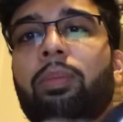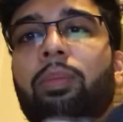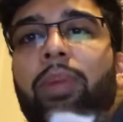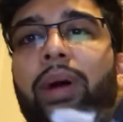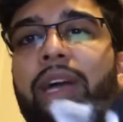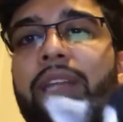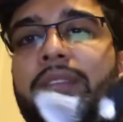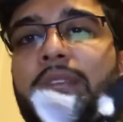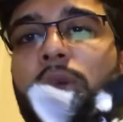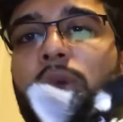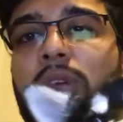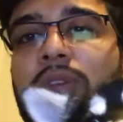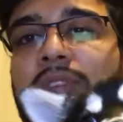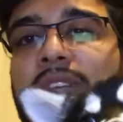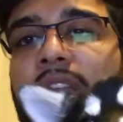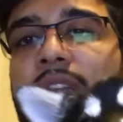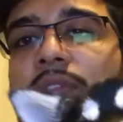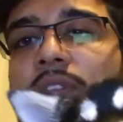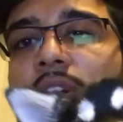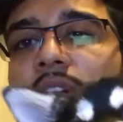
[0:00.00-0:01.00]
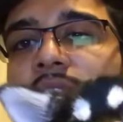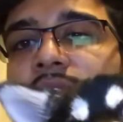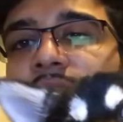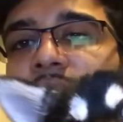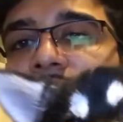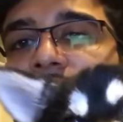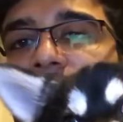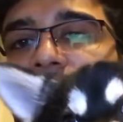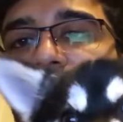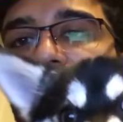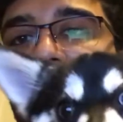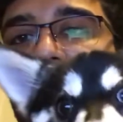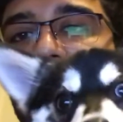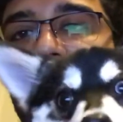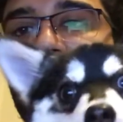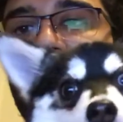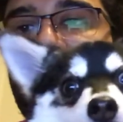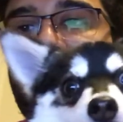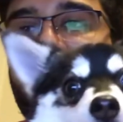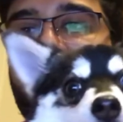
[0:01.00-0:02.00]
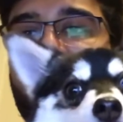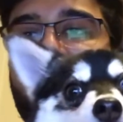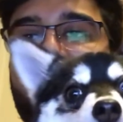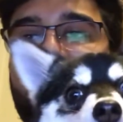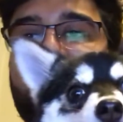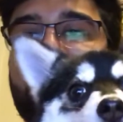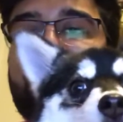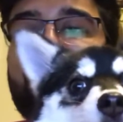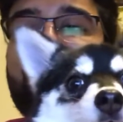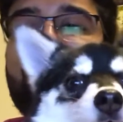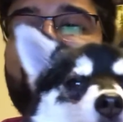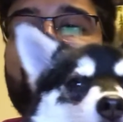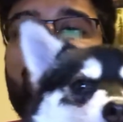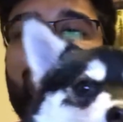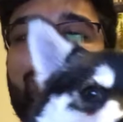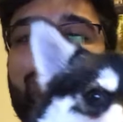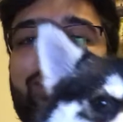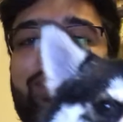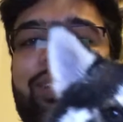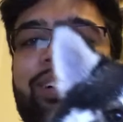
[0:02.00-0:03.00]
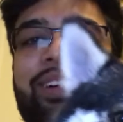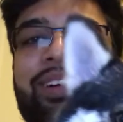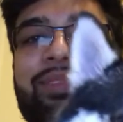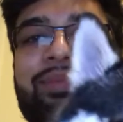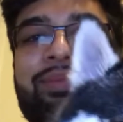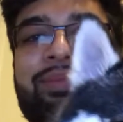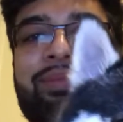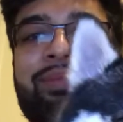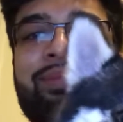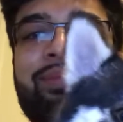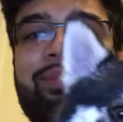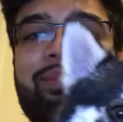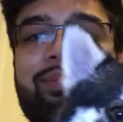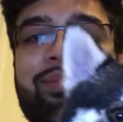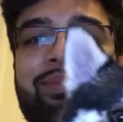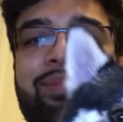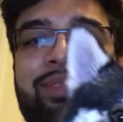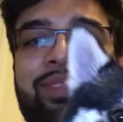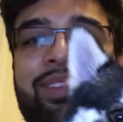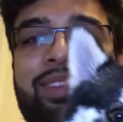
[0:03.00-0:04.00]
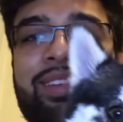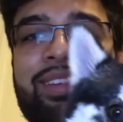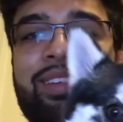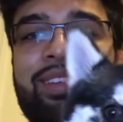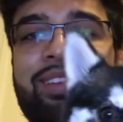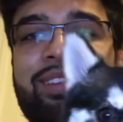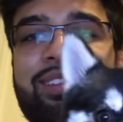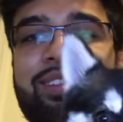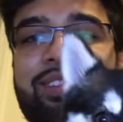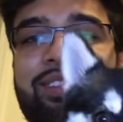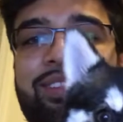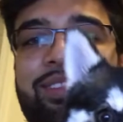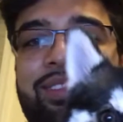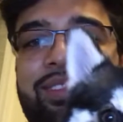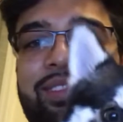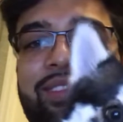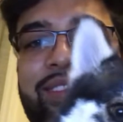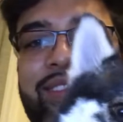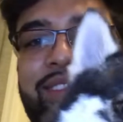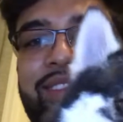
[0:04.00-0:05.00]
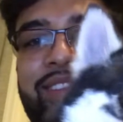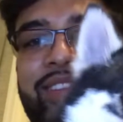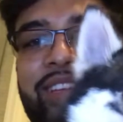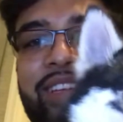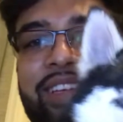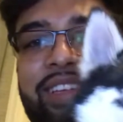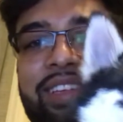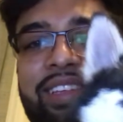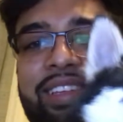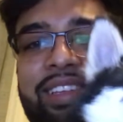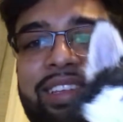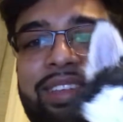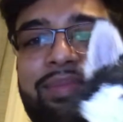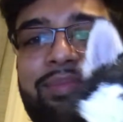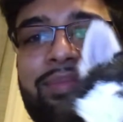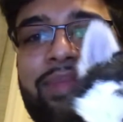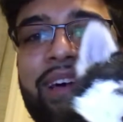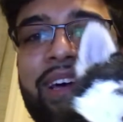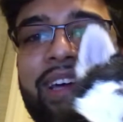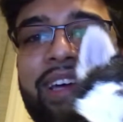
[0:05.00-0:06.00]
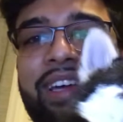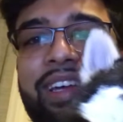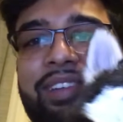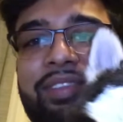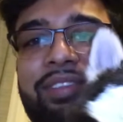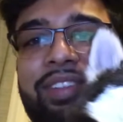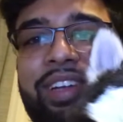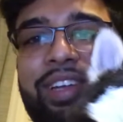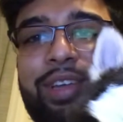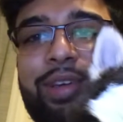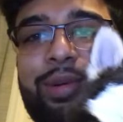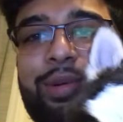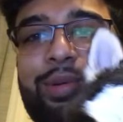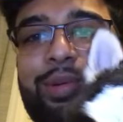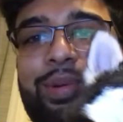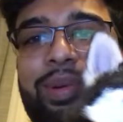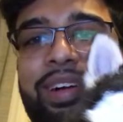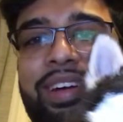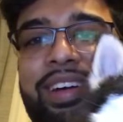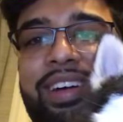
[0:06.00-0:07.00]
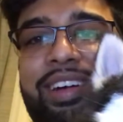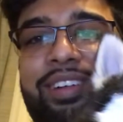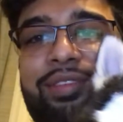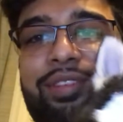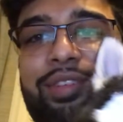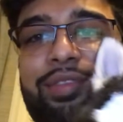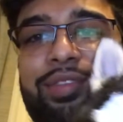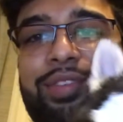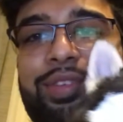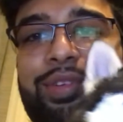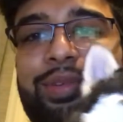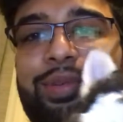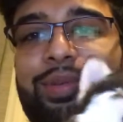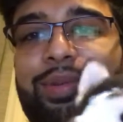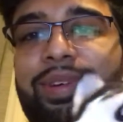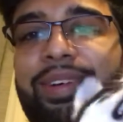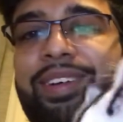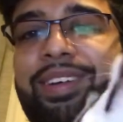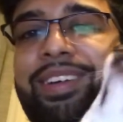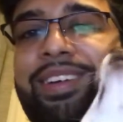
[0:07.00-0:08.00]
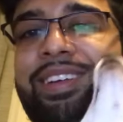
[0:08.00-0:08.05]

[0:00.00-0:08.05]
but they don't even give her a second look. So, just stealing my video review.